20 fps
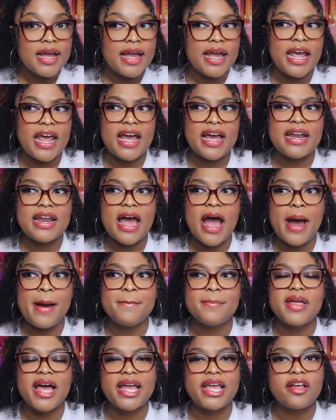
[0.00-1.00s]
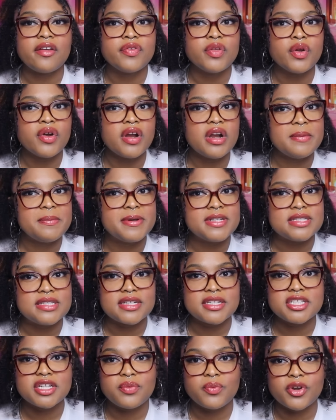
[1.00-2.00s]
And I'm like, if you're in a
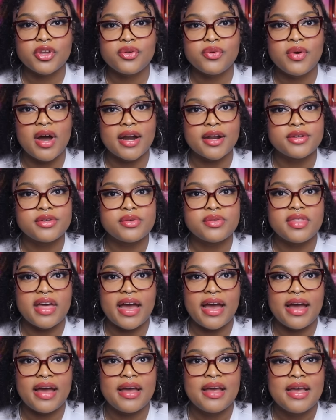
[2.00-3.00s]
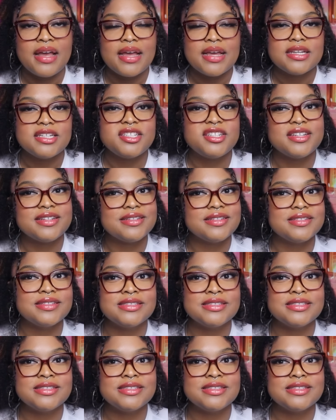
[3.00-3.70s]
position where you gotta do that, you